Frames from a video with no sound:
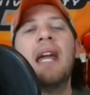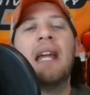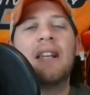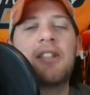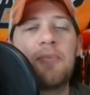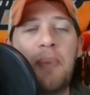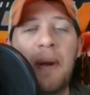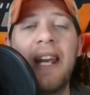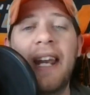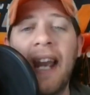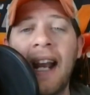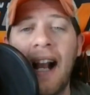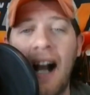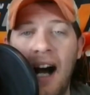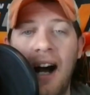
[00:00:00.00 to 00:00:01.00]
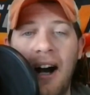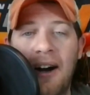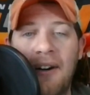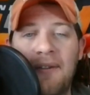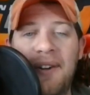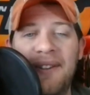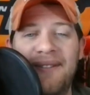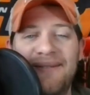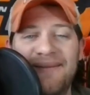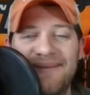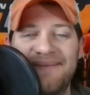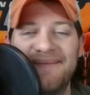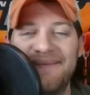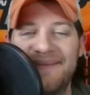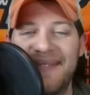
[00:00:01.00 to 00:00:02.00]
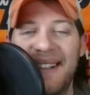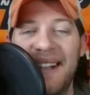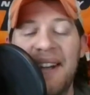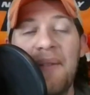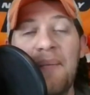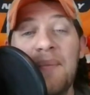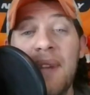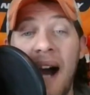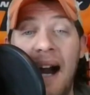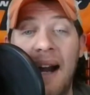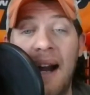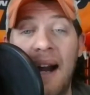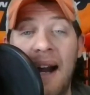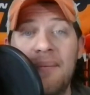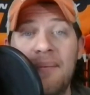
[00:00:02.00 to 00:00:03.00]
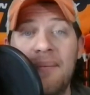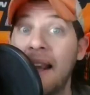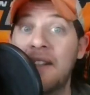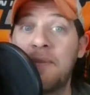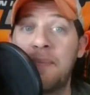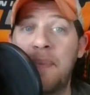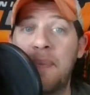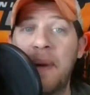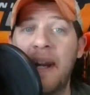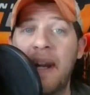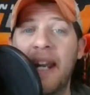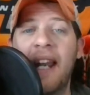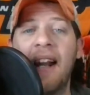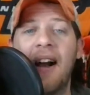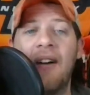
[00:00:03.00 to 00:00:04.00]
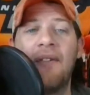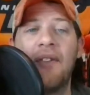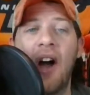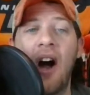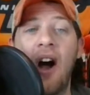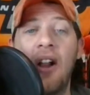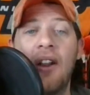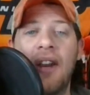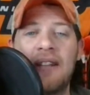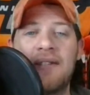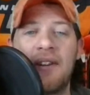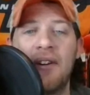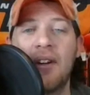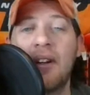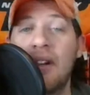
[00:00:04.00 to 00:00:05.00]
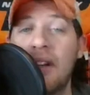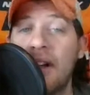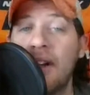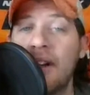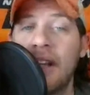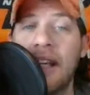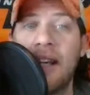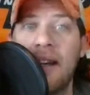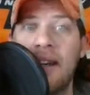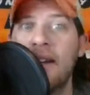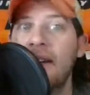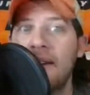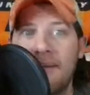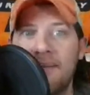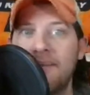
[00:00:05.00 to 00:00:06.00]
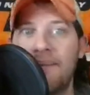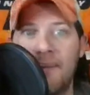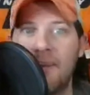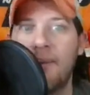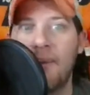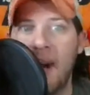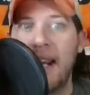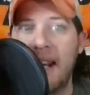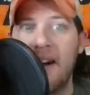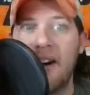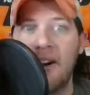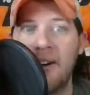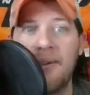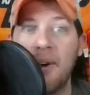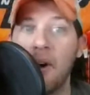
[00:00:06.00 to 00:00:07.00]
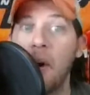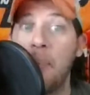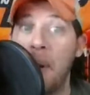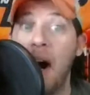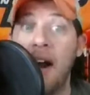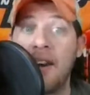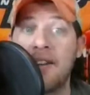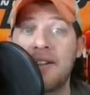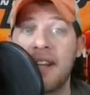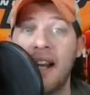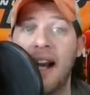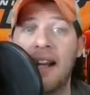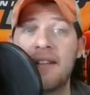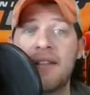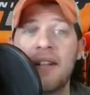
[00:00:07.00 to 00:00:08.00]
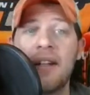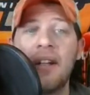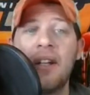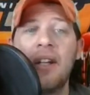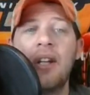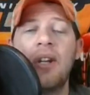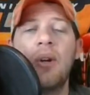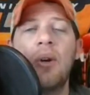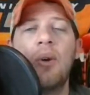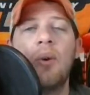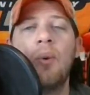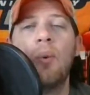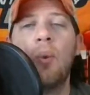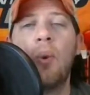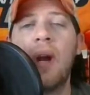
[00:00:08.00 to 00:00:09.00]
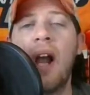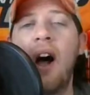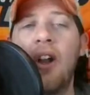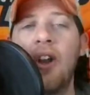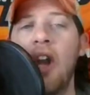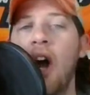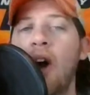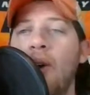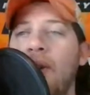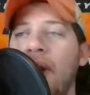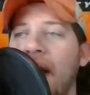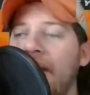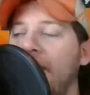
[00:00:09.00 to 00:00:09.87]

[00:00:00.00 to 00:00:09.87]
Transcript: Speaking of time and speaking of the holidays that are clearly right here, they're upon us, guys. We all know that